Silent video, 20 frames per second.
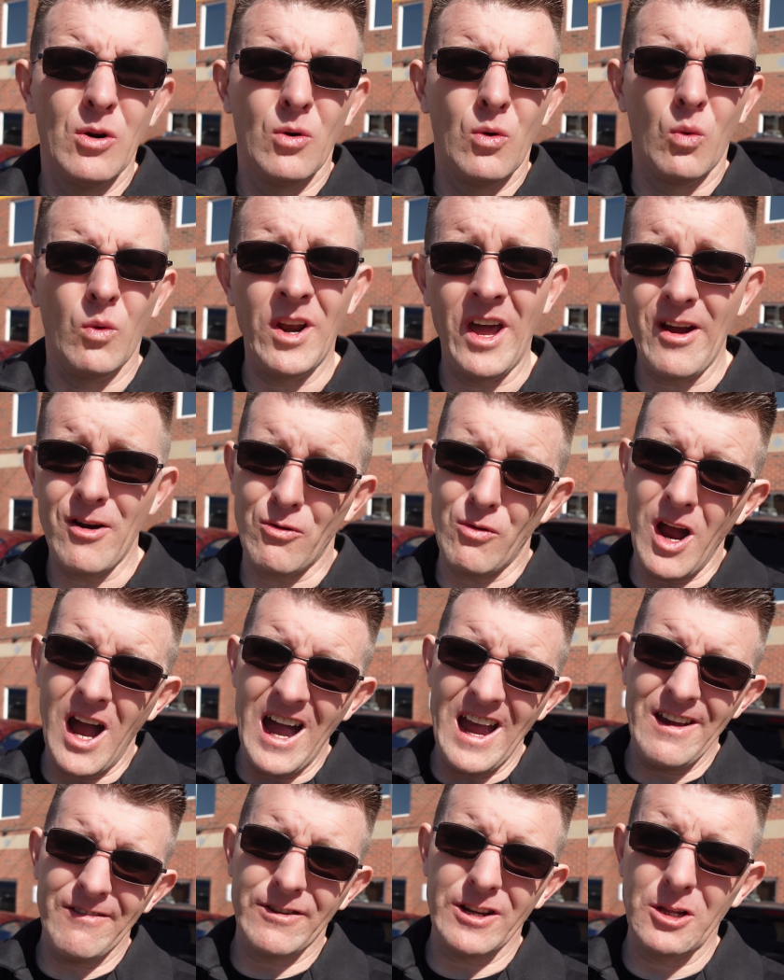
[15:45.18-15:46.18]
When I
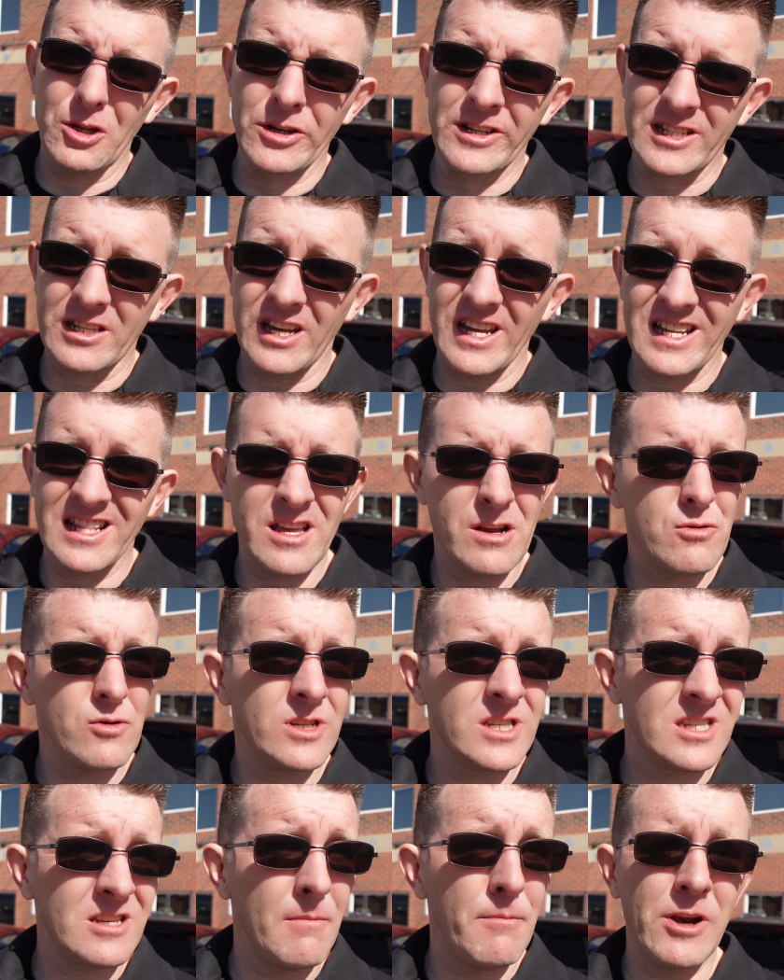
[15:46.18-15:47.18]
arrived, it looks like there
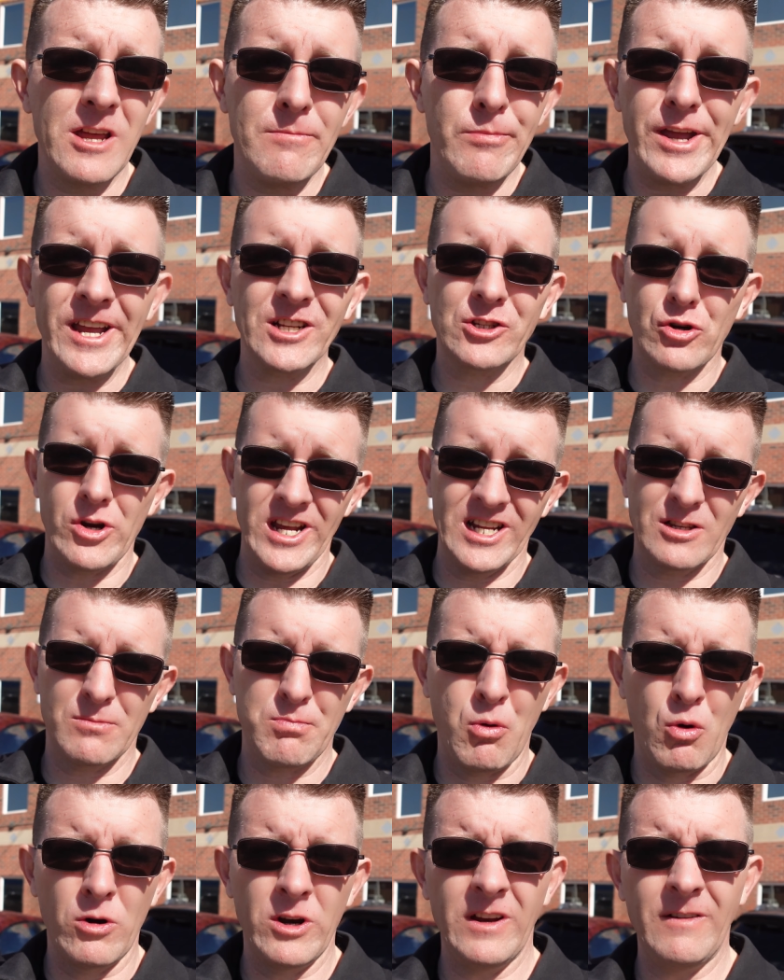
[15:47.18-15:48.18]
was somebody being
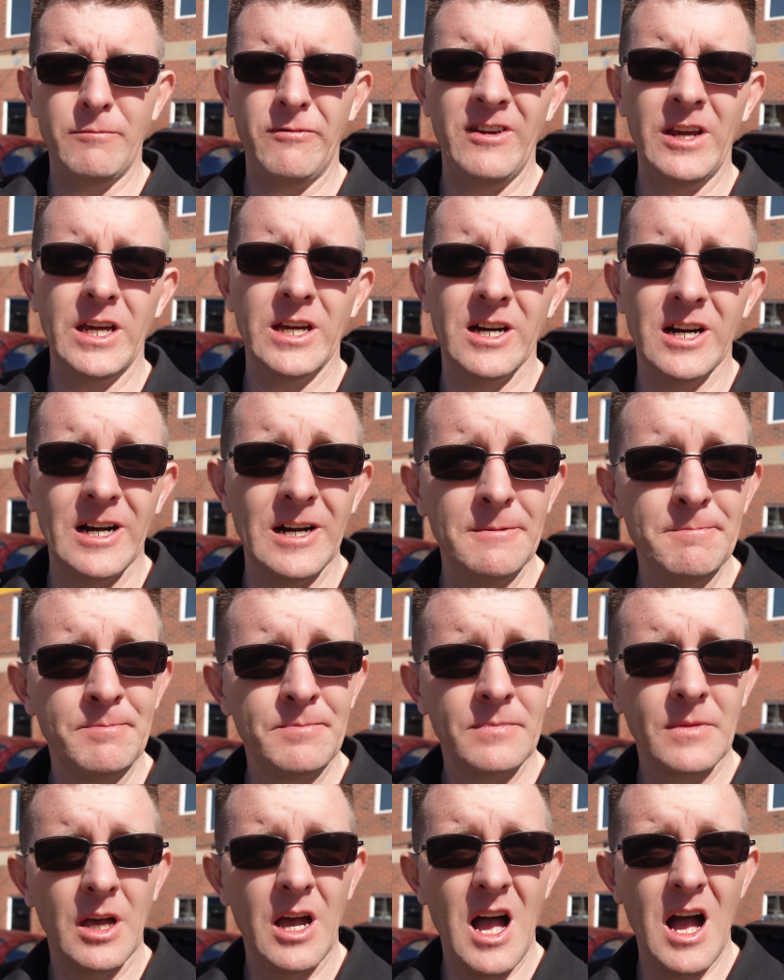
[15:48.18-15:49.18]
transported via
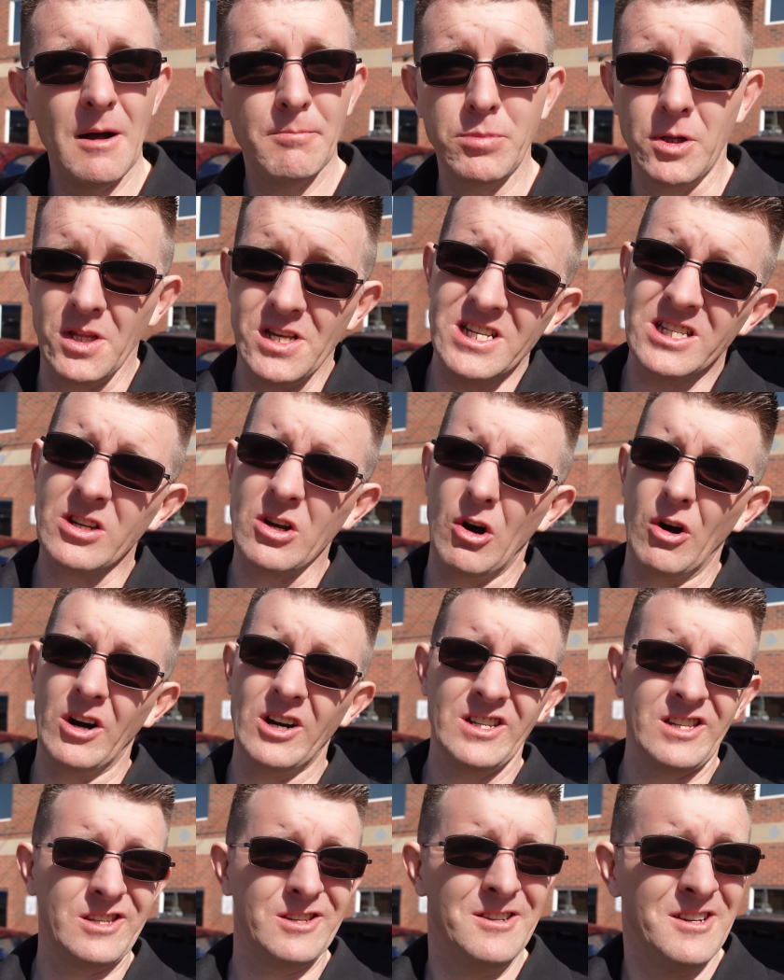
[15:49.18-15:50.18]
police
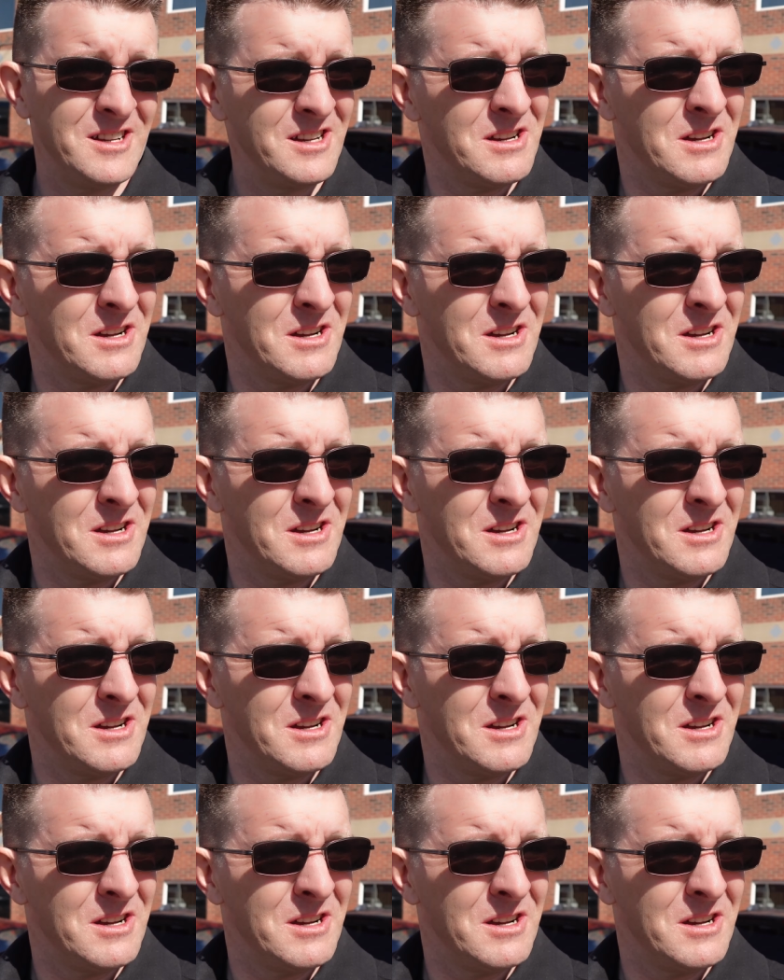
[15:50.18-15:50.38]
cars,